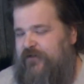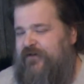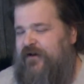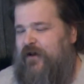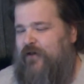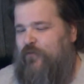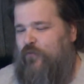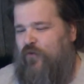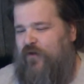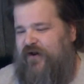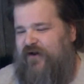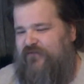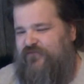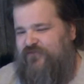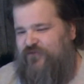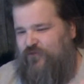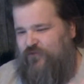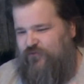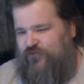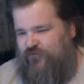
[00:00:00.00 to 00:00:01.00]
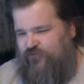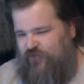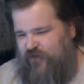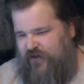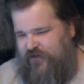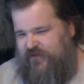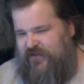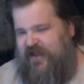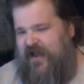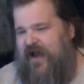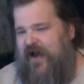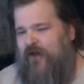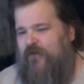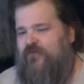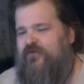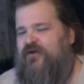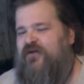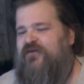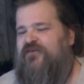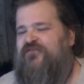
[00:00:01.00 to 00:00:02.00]
Now, what I've told you right
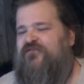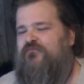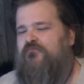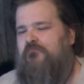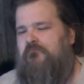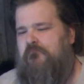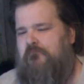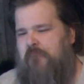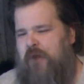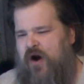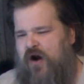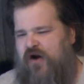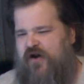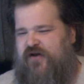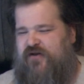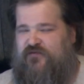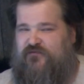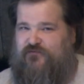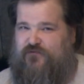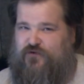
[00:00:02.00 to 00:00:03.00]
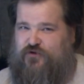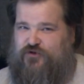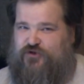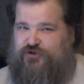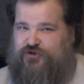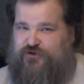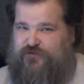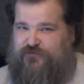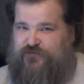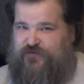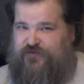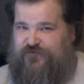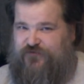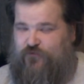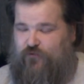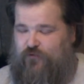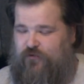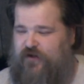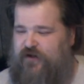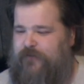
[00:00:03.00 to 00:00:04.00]
now is my version of the
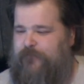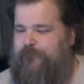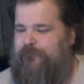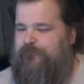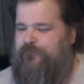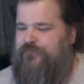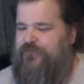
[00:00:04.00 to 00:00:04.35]
story